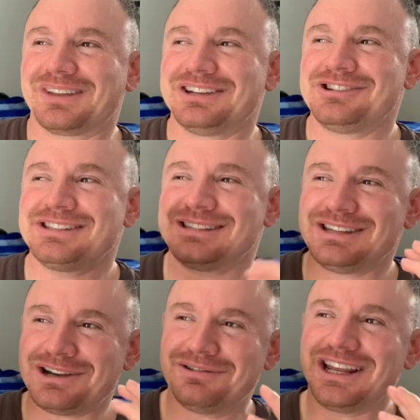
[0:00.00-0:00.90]
just
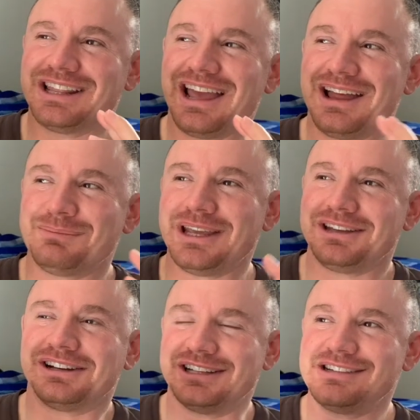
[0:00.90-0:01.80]
knowing that, being
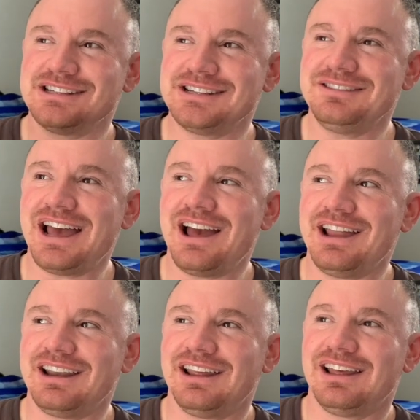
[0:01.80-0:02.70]
conscious of
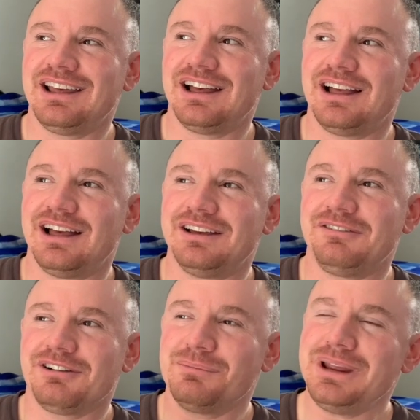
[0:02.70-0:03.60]
that,
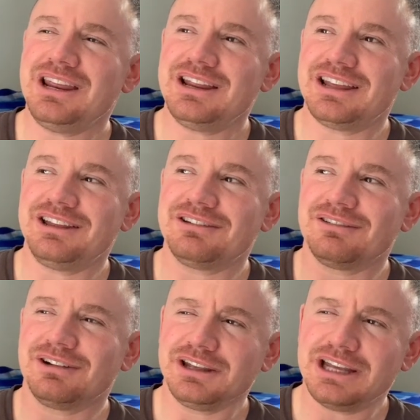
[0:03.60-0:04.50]
for me, it
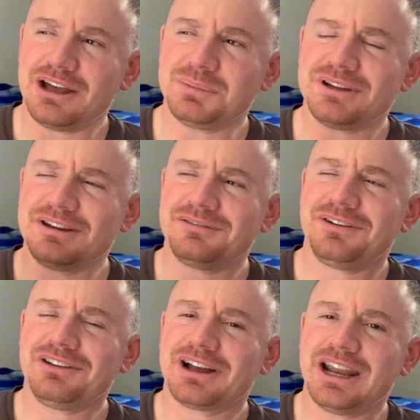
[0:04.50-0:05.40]
really helped, and it
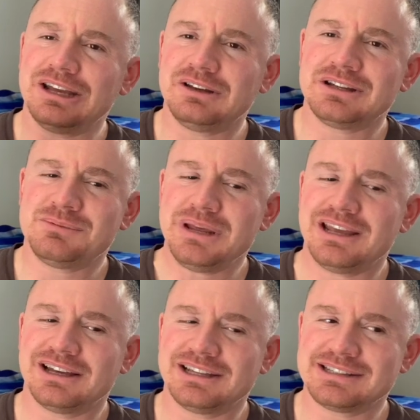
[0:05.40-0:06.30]
felt kind of good
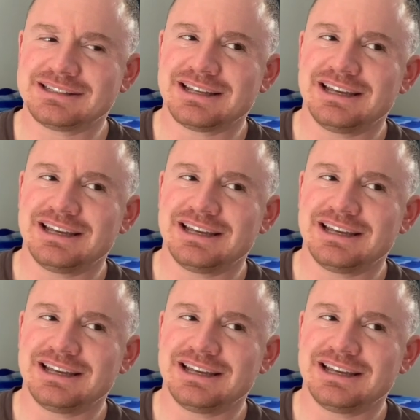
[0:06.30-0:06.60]
because